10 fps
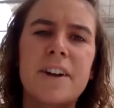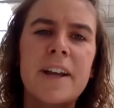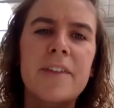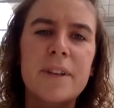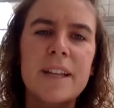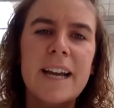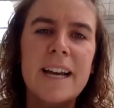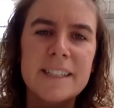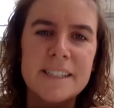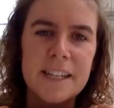it's really
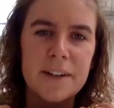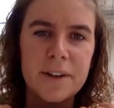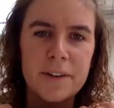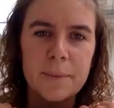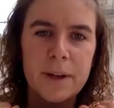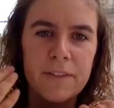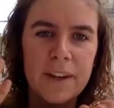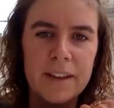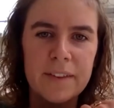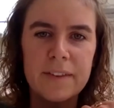hard to tell because
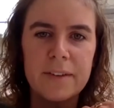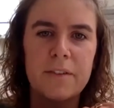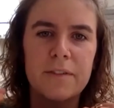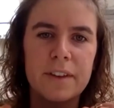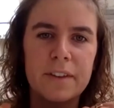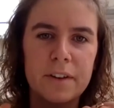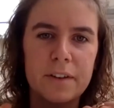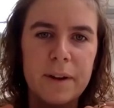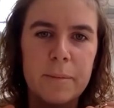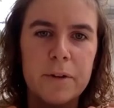weaving is often so
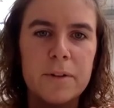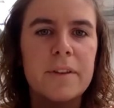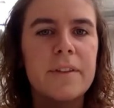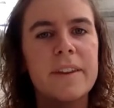ephemeral,